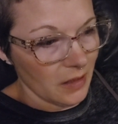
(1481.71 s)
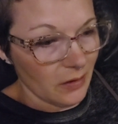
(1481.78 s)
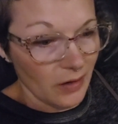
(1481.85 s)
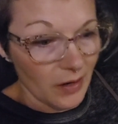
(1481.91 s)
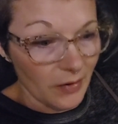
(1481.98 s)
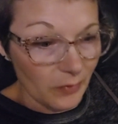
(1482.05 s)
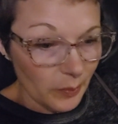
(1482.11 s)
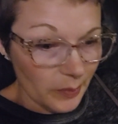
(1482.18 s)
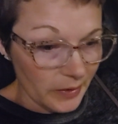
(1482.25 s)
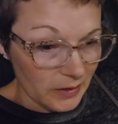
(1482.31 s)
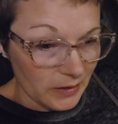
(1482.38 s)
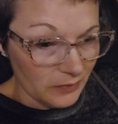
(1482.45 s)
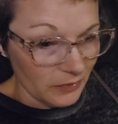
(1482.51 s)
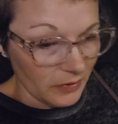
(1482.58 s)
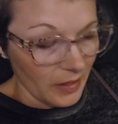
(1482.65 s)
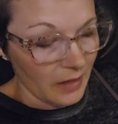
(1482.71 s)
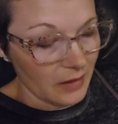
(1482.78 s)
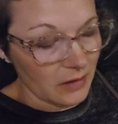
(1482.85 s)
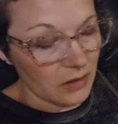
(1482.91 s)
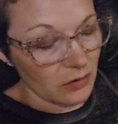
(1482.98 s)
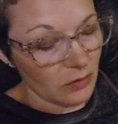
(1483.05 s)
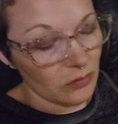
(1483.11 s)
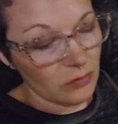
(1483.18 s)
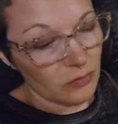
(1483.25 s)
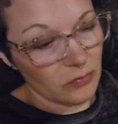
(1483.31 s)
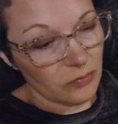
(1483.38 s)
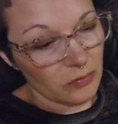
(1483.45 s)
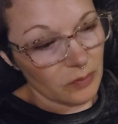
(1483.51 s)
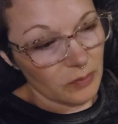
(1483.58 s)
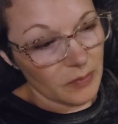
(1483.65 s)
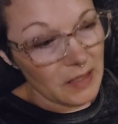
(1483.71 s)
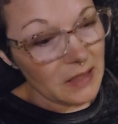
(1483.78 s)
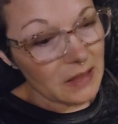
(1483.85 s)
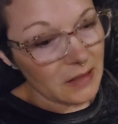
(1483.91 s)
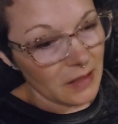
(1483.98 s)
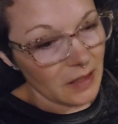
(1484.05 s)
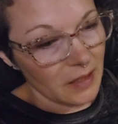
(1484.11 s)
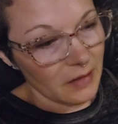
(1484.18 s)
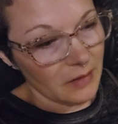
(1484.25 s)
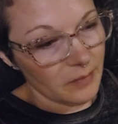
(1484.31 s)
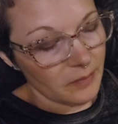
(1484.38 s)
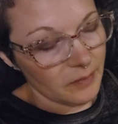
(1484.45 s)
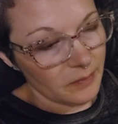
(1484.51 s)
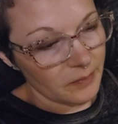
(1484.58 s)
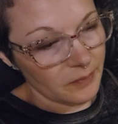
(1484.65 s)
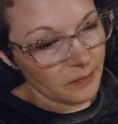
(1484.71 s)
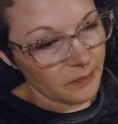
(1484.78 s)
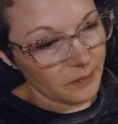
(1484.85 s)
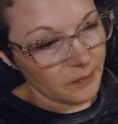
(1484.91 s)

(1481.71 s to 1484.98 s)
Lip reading: I don't have a budget for that. So for the meantime,